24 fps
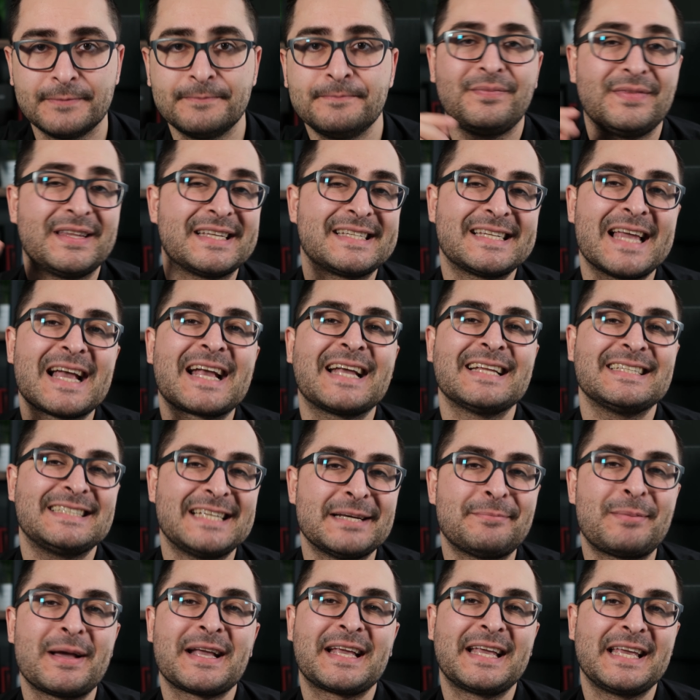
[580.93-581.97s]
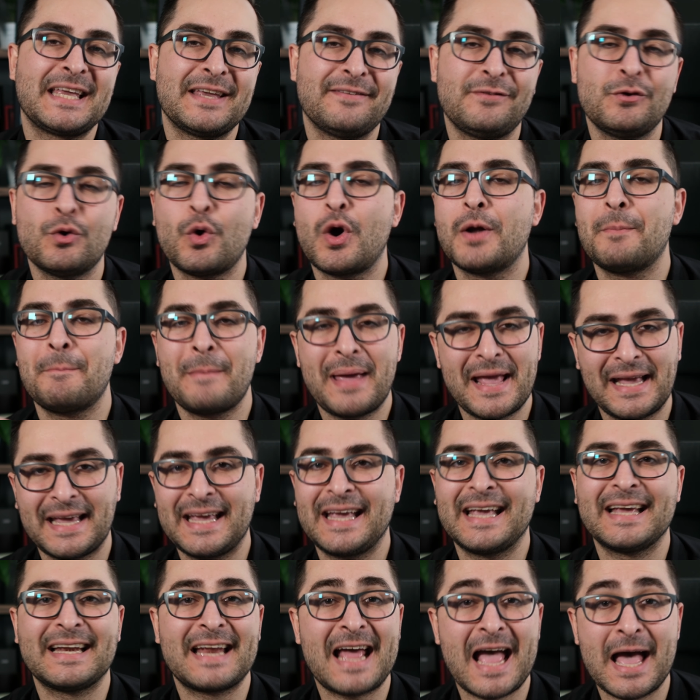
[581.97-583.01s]
The second tip I can give you on
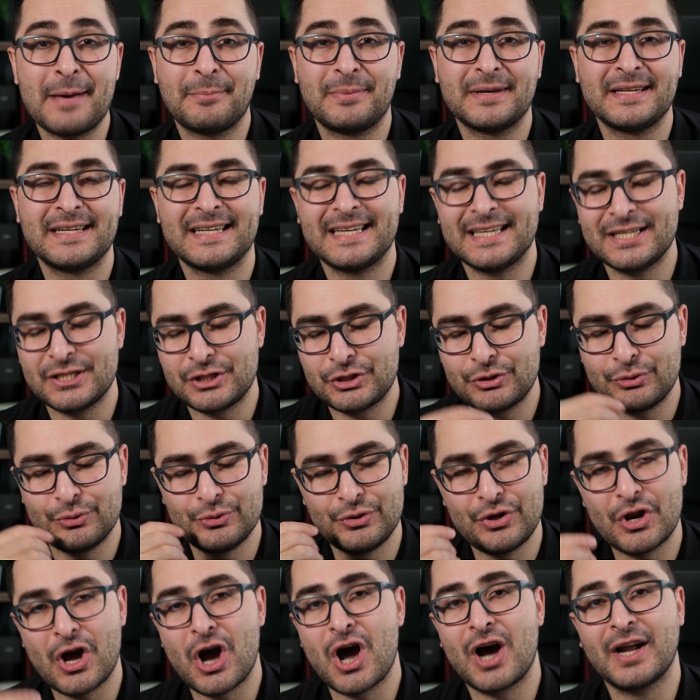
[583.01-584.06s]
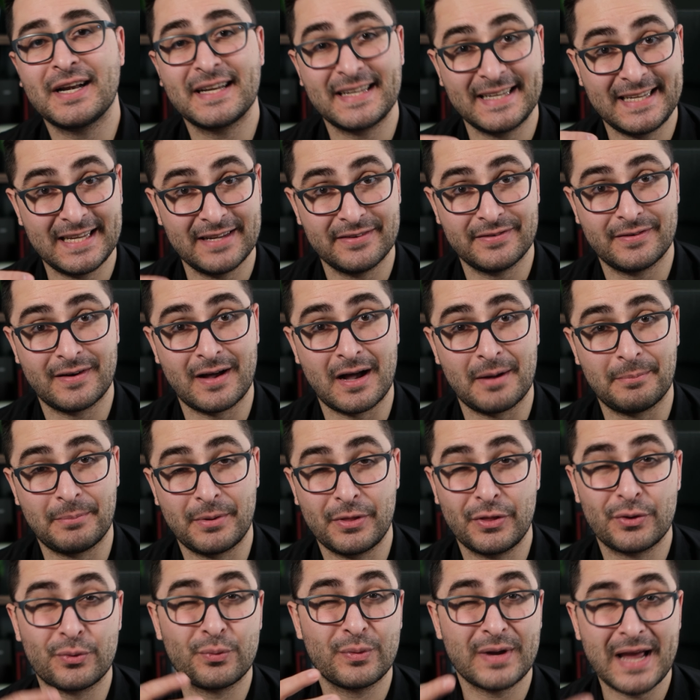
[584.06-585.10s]
making it happen is to not give up.
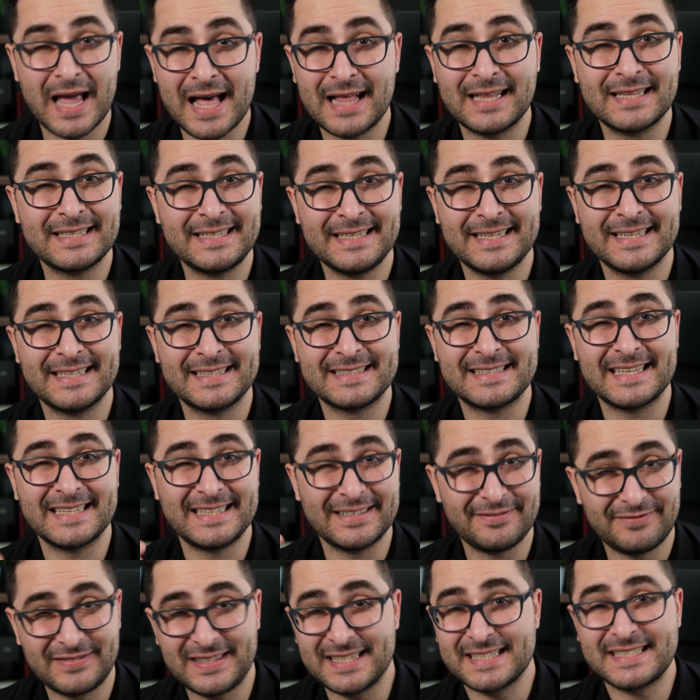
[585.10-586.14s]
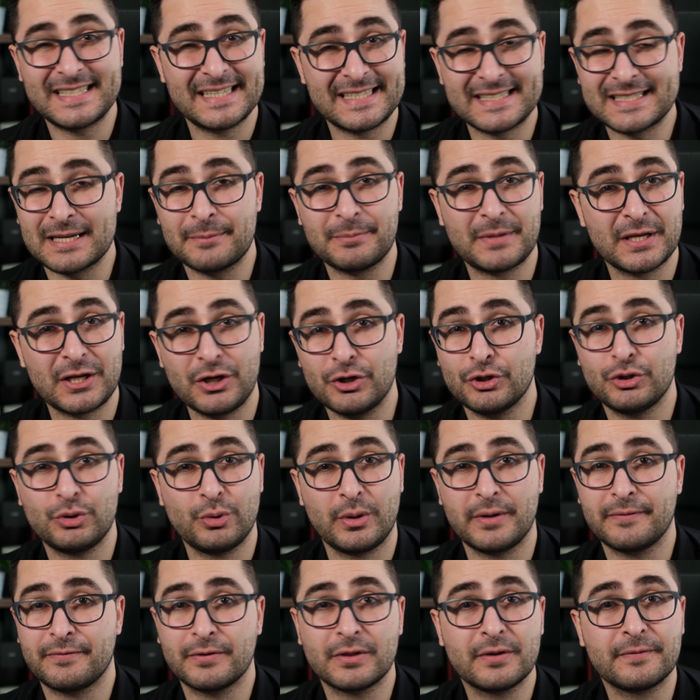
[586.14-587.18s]
The reality is that if this is something you're
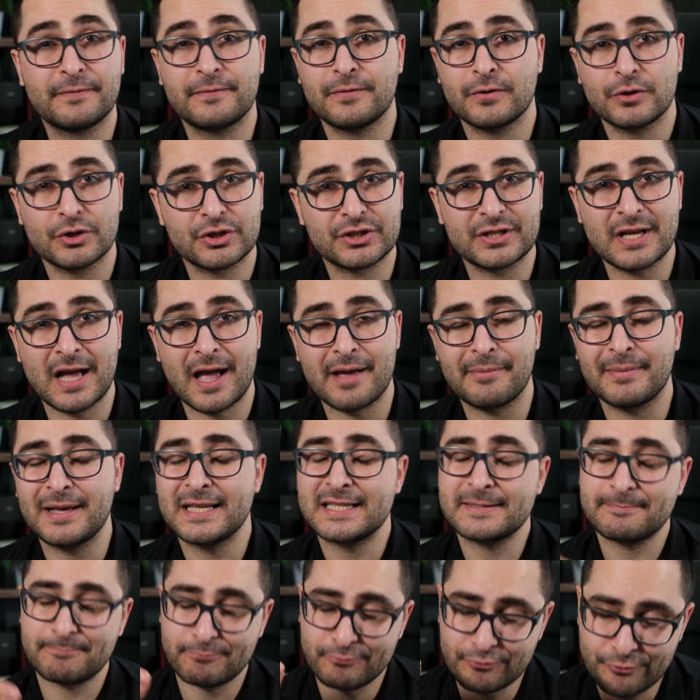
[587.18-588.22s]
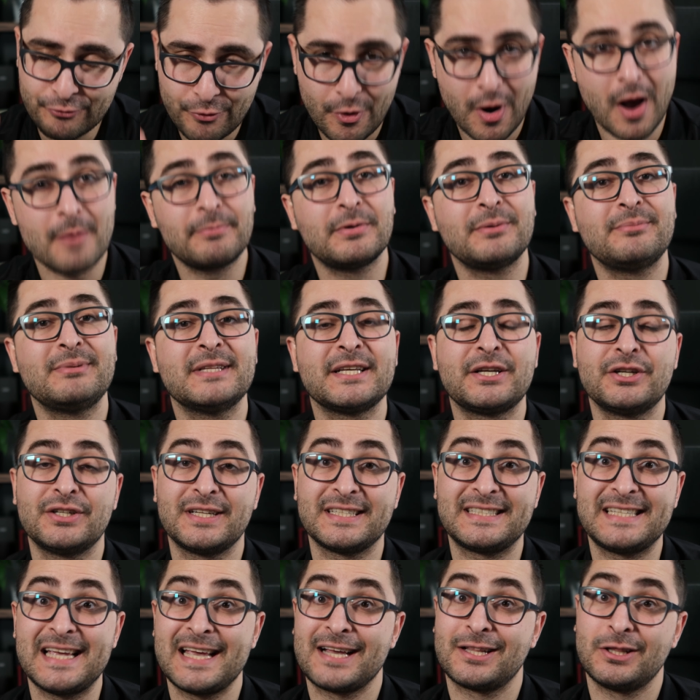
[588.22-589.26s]
doing for the first time, it's probably going to
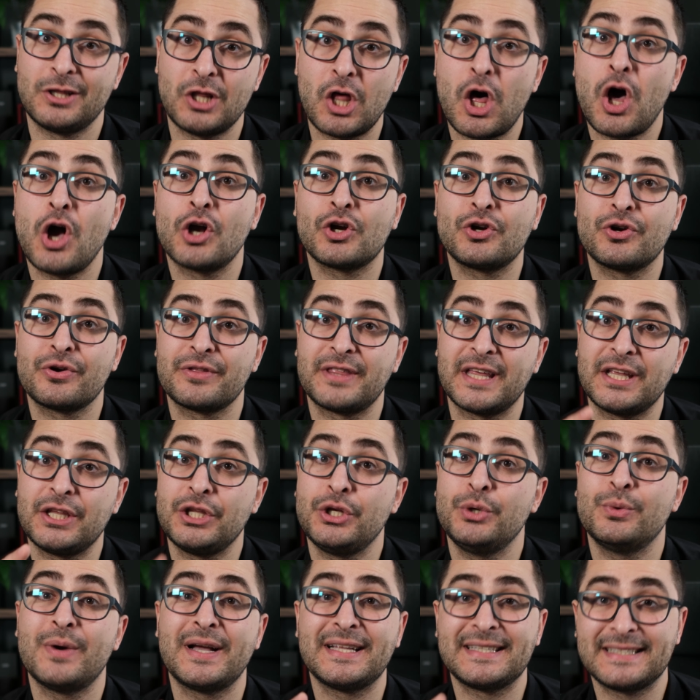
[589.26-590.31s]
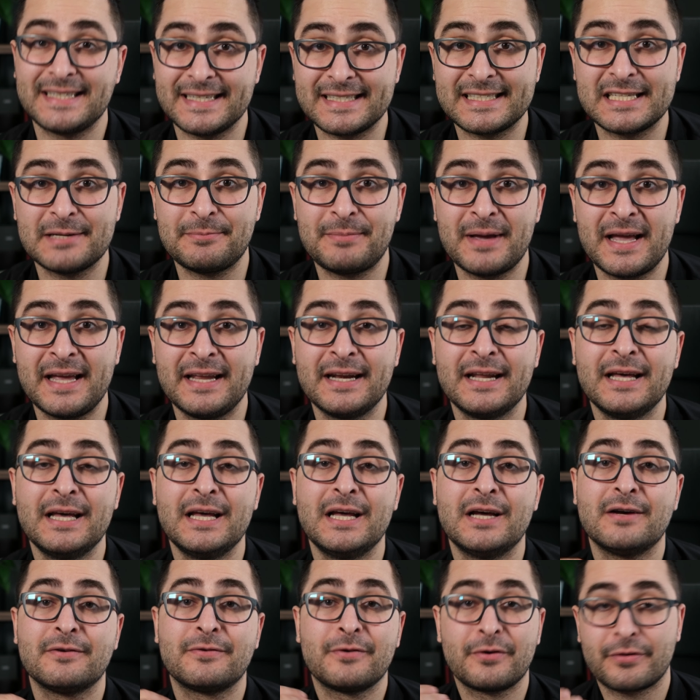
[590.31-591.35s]
take longer than you anticipate
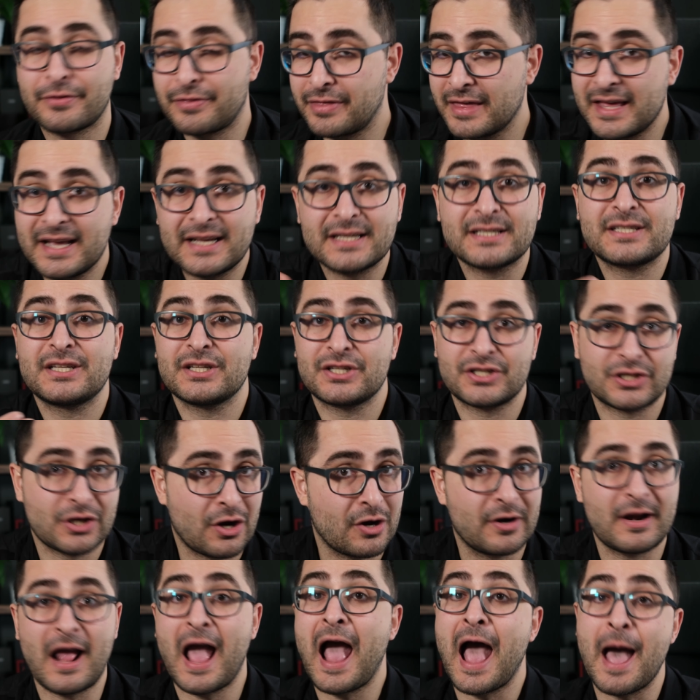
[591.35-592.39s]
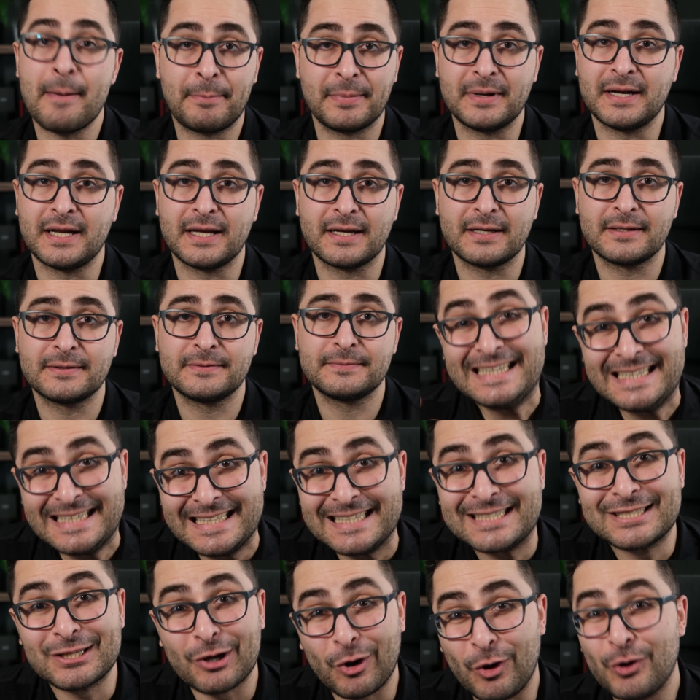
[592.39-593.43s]
for things to start happening.
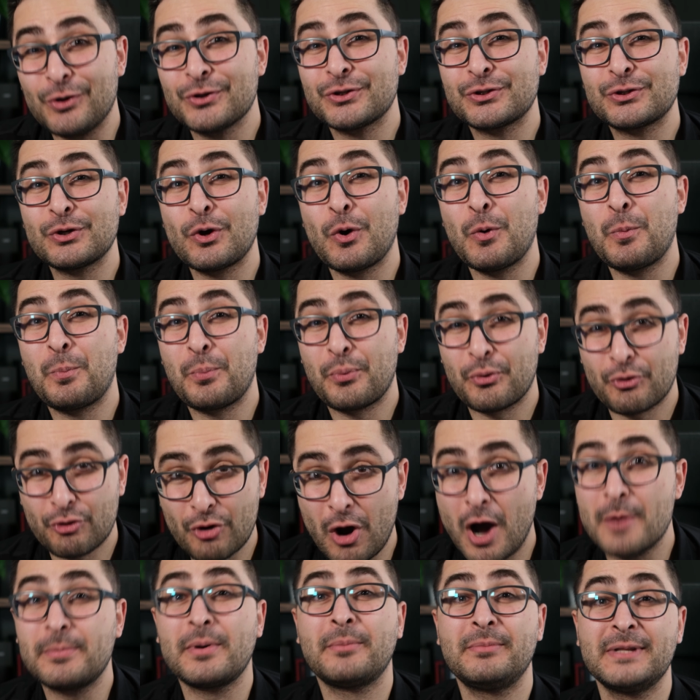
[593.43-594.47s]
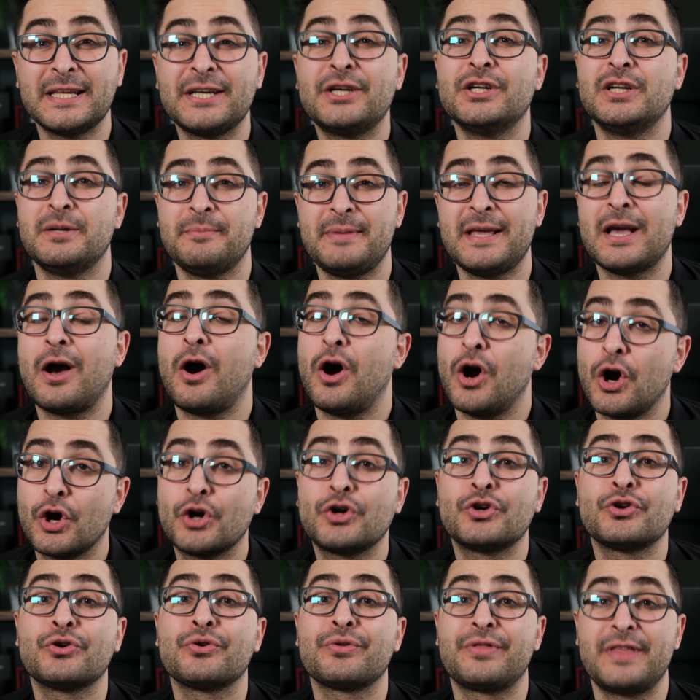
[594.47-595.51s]
It's also probably going to be
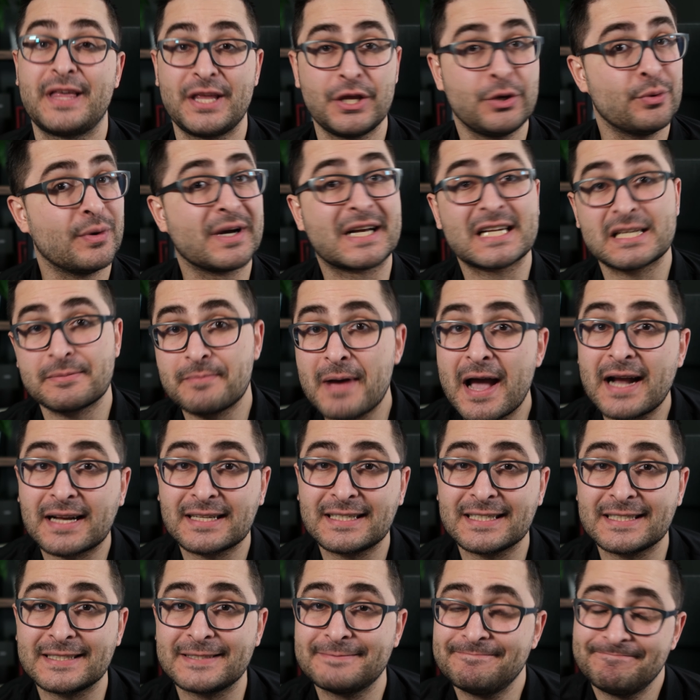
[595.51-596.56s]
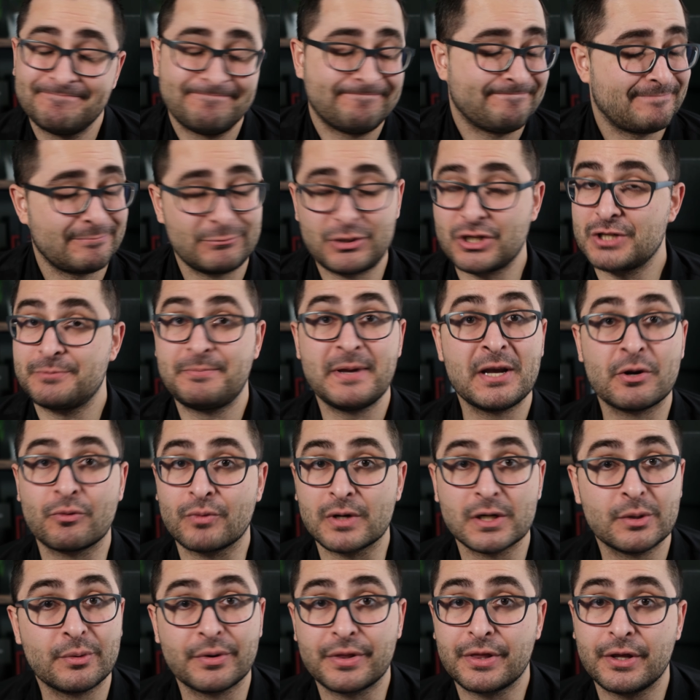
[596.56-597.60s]
harder than you expected. I'm just being
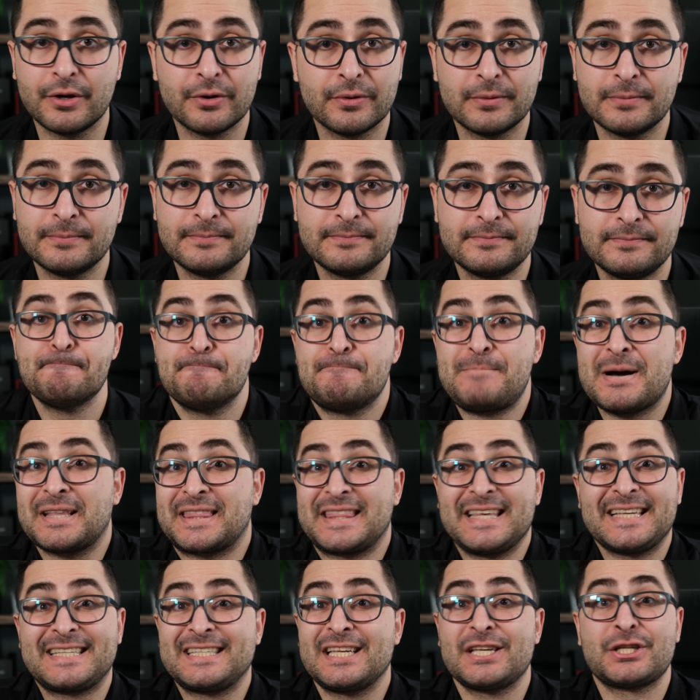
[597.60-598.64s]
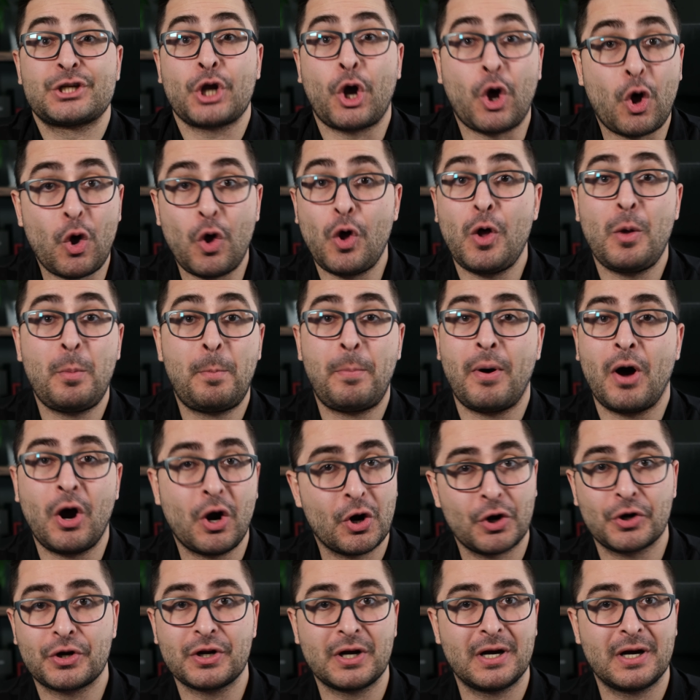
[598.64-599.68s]
real with you. But this is all part